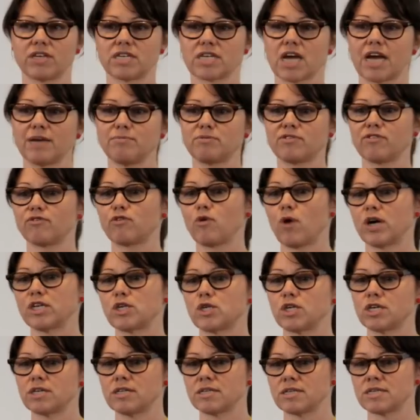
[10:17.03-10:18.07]
the types of
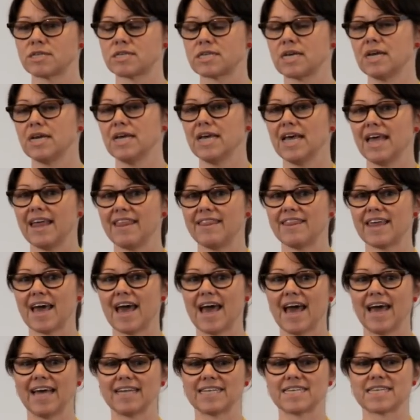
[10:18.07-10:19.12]
questions
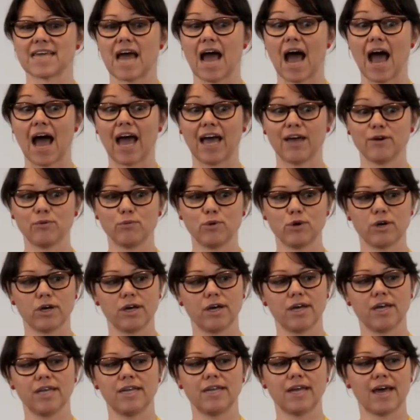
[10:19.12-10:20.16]
that I
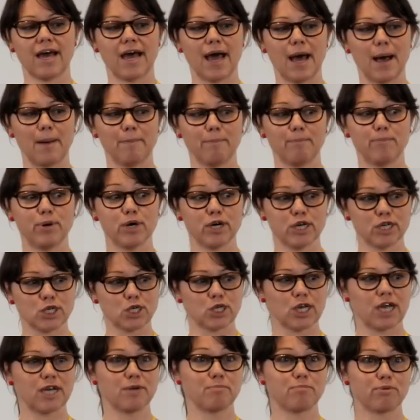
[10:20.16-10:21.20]
would
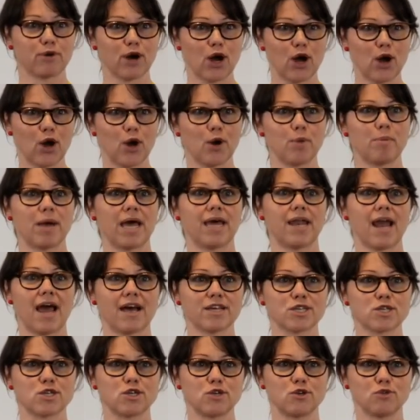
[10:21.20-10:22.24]
push and probe and
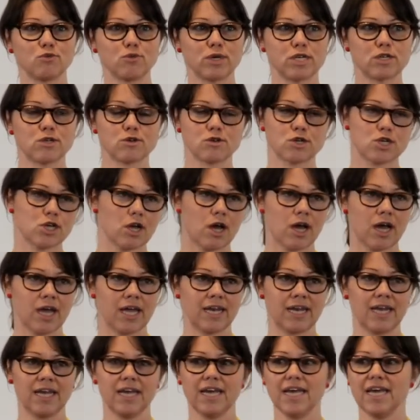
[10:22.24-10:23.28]
ask to do research
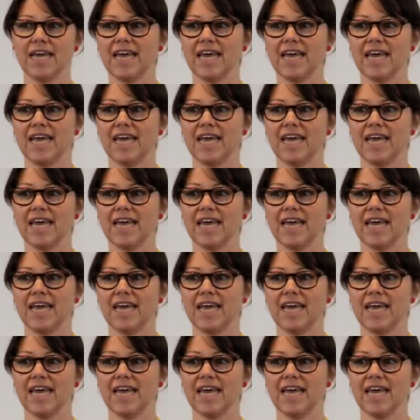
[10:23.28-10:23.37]
on.